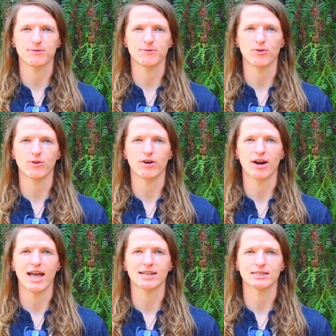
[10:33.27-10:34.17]
before
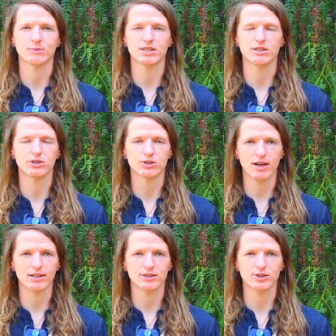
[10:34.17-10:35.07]
and someone you
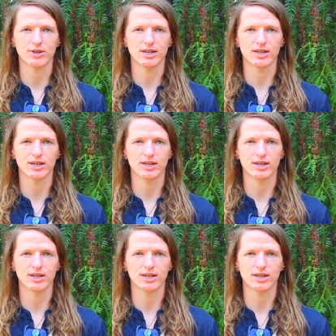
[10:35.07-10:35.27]
trust who